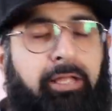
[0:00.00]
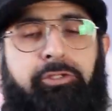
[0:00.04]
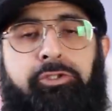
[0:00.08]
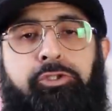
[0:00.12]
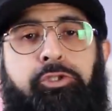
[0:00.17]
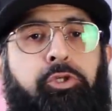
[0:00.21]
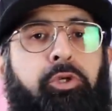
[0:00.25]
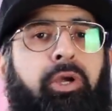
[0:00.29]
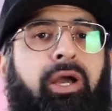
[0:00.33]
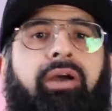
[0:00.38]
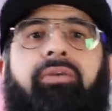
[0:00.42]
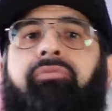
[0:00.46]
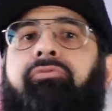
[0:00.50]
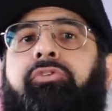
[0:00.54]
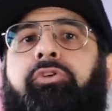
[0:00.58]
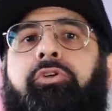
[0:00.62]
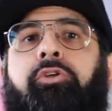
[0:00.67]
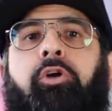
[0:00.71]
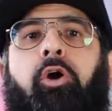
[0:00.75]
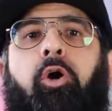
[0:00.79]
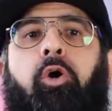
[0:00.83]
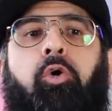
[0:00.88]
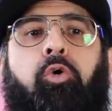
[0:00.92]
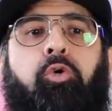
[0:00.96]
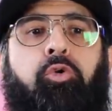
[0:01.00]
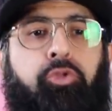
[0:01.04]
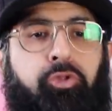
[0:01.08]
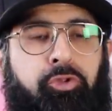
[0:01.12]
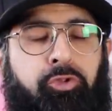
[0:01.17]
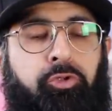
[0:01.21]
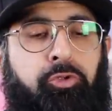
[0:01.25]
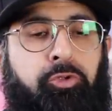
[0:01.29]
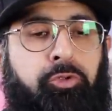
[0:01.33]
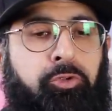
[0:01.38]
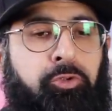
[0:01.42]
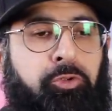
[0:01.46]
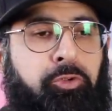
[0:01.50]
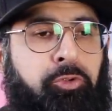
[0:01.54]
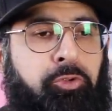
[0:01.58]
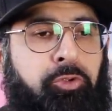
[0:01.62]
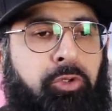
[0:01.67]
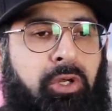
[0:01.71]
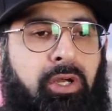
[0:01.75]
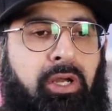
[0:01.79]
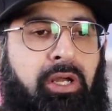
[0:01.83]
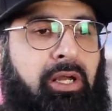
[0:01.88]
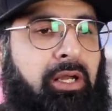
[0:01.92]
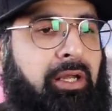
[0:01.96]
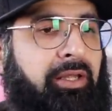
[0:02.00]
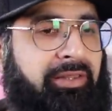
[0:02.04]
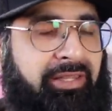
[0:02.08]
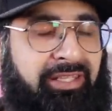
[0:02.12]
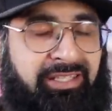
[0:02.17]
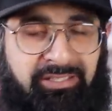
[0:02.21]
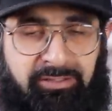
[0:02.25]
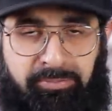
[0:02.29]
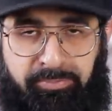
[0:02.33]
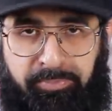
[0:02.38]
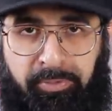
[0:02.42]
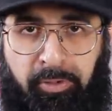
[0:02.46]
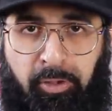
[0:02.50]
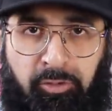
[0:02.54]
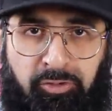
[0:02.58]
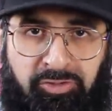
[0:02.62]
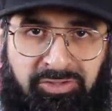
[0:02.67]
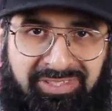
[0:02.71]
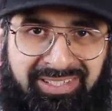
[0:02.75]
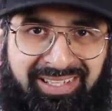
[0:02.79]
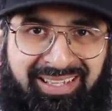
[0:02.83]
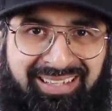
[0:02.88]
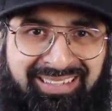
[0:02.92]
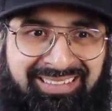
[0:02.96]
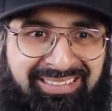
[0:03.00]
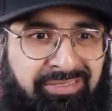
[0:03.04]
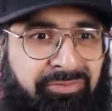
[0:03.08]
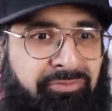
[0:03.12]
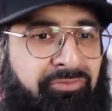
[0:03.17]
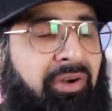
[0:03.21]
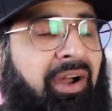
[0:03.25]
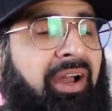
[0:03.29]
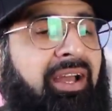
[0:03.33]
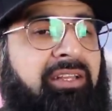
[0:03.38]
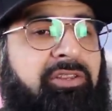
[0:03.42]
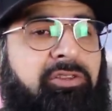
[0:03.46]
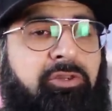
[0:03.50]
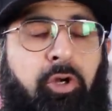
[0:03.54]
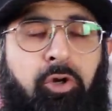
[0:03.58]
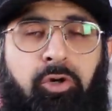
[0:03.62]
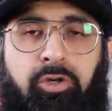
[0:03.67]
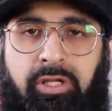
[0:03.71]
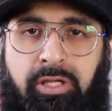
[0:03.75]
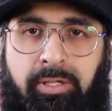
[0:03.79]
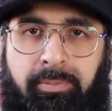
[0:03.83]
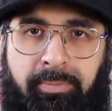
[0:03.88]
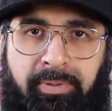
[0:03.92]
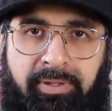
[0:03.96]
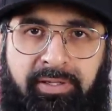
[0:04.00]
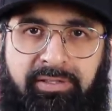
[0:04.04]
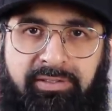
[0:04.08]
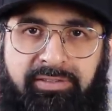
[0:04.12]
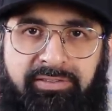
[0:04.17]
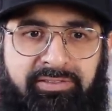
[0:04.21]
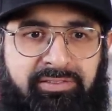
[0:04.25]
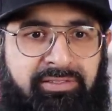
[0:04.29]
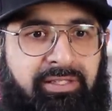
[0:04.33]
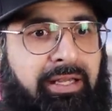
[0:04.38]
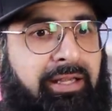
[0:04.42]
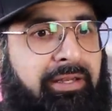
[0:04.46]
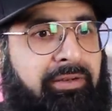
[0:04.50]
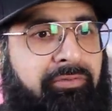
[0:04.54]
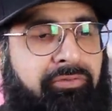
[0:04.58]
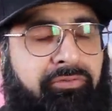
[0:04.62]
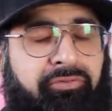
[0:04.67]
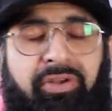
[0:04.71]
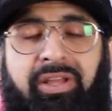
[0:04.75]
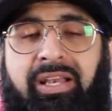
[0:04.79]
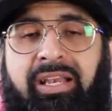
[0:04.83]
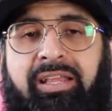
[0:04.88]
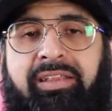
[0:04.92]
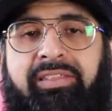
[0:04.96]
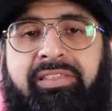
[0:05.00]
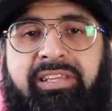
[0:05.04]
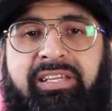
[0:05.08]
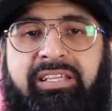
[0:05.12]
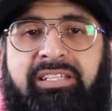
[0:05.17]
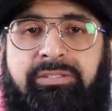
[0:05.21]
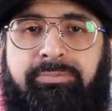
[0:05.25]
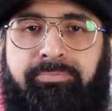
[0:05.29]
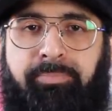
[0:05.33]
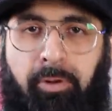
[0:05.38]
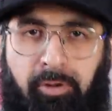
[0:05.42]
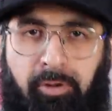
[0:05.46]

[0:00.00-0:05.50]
and you have to go through this process, find documents, and fill in these